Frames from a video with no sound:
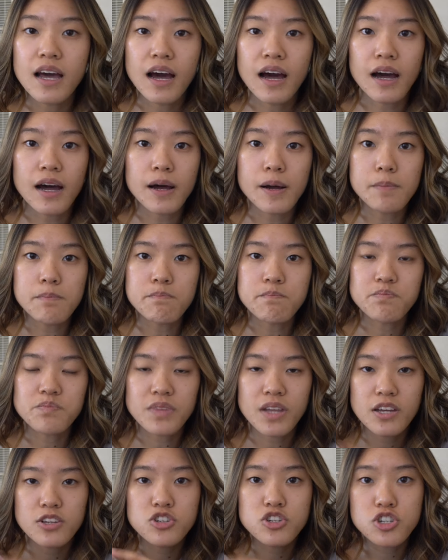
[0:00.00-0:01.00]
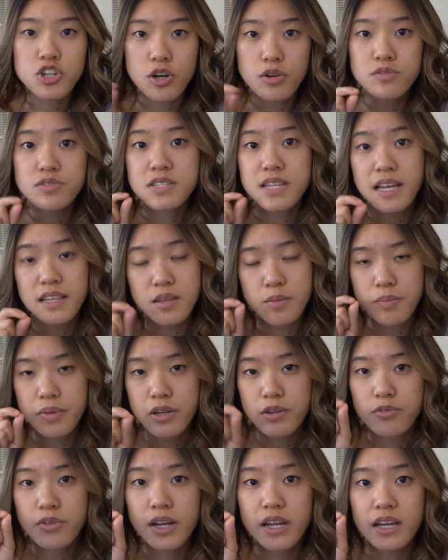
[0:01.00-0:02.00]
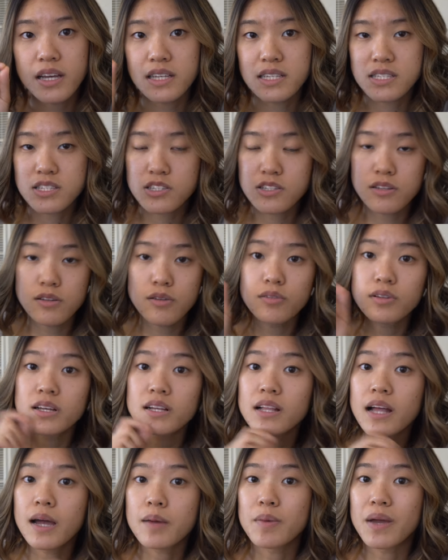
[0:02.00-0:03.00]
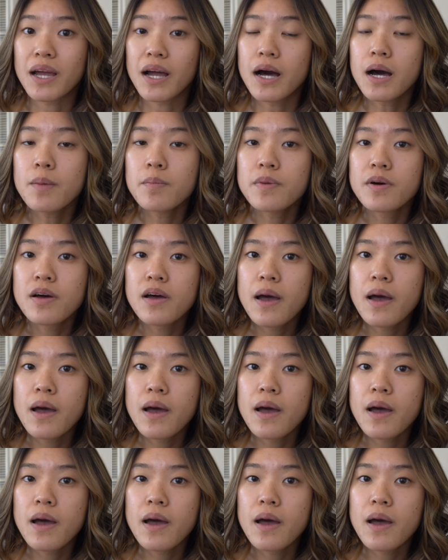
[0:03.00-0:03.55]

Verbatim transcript: um, it shows that the bitrate is slowly climbing up,